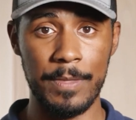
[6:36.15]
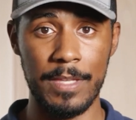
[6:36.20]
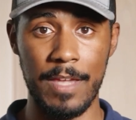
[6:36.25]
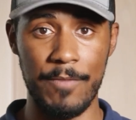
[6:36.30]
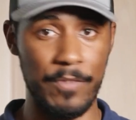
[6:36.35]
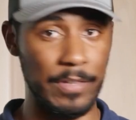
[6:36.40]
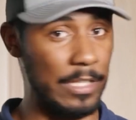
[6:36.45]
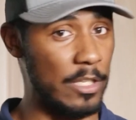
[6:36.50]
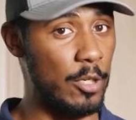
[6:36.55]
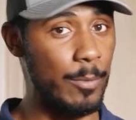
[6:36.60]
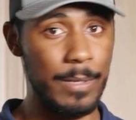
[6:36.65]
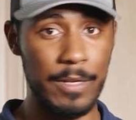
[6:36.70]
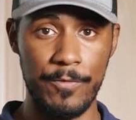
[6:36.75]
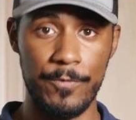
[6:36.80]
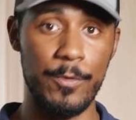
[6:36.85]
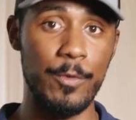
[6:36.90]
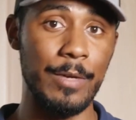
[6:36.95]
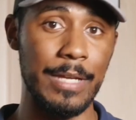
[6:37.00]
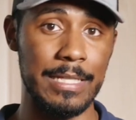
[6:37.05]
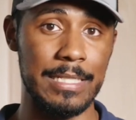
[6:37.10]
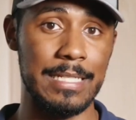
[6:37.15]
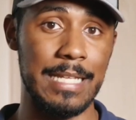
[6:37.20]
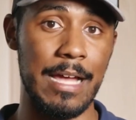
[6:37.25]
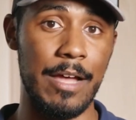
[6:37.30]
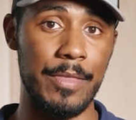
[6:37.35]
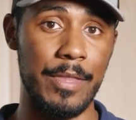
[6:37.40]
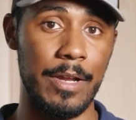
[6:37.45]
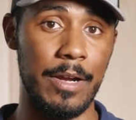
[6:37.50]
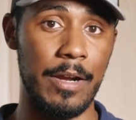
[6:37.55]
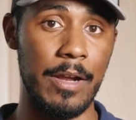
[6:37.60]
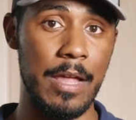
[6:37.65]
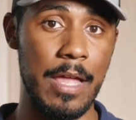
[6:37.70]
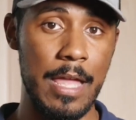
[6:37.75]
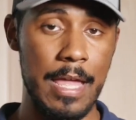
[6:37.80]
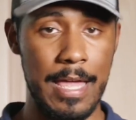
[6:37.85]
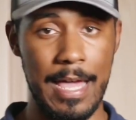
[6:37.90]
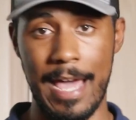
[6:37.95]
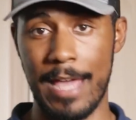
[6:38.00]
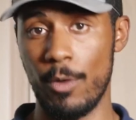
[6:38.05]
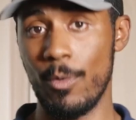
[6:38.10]
If a little bit of food gets down there,
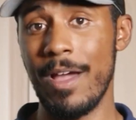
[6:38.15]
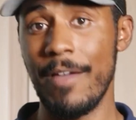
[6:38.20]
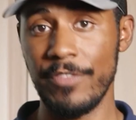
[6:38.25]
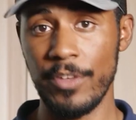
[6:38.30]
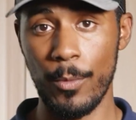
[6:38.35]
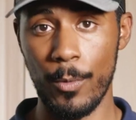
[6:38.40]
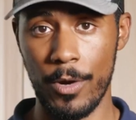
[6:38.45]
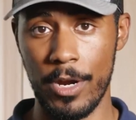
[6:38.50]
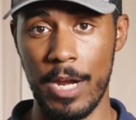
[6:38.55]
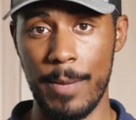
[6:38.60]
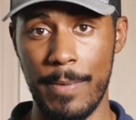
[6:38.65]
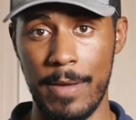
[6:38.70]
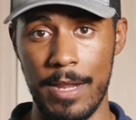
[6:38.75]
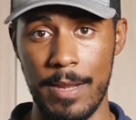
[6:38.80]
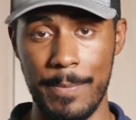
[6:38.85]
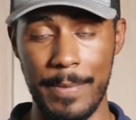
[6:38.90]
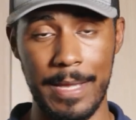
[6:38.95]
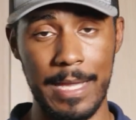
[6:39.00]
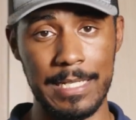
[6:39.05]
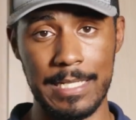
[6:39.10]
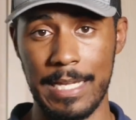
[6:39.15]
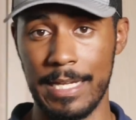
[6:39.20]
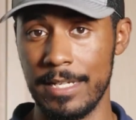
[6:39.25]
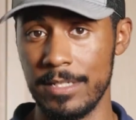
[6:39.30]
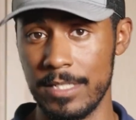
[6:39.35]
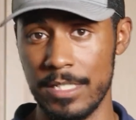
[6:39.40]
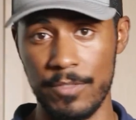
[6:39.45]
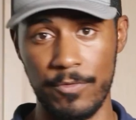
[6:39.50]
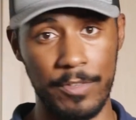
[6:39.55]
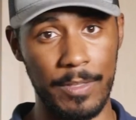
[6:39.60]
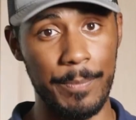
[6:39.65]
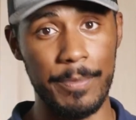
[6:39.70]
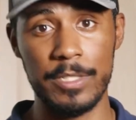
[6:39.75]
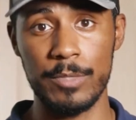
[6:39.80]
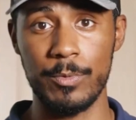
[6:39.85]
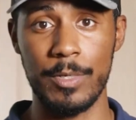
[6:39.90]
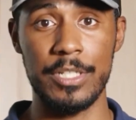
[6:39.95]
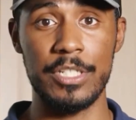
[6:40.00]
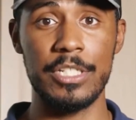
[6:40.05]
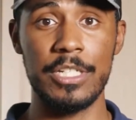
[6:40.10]
I don't have to worry about it because I can just flip a
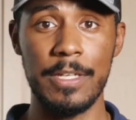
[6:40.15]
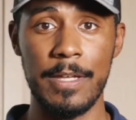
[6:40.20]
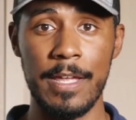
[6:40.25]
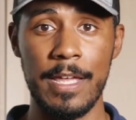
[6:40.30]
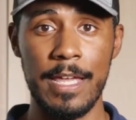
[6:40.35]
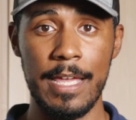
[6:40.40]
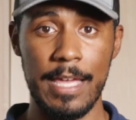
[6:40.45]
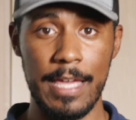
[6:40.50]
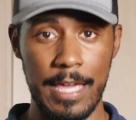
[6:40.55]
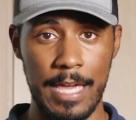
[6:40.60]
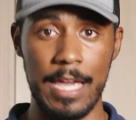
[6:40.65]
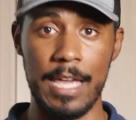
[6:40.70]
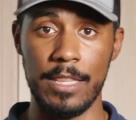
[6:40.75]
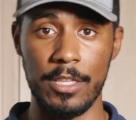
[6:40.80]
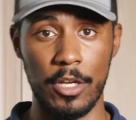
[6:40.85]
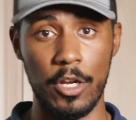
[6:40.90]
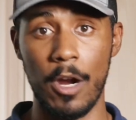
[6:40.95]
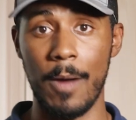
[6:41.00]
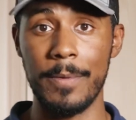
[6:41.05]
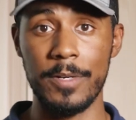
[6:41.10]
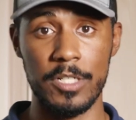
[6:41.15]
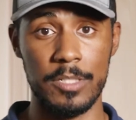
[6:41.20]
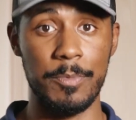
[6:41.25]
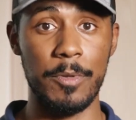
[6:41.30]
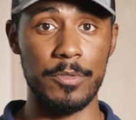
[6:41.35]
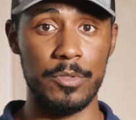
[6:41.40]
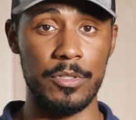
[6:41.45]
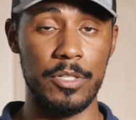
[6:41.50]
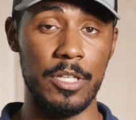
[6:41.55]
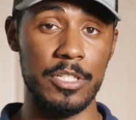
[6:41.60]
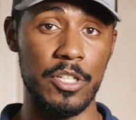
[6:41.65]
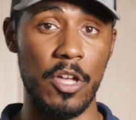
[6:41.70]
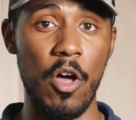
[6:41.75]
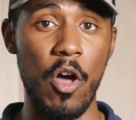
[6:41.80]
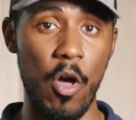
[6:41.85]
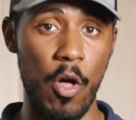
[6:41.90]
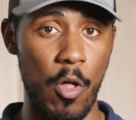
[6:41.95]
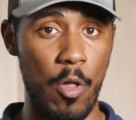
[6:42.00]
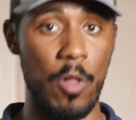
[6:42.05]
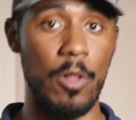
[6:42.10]
switch and the garbage disposal does
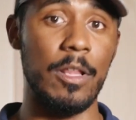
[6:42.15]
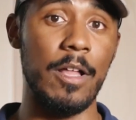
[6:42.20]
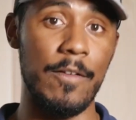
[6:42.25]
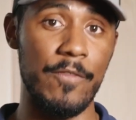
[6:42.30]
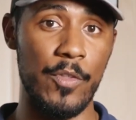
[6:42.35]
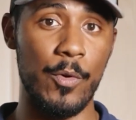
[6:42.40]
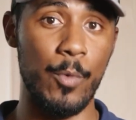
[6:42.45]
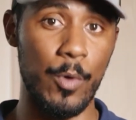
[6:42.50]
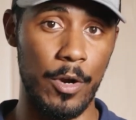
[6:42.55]
all of the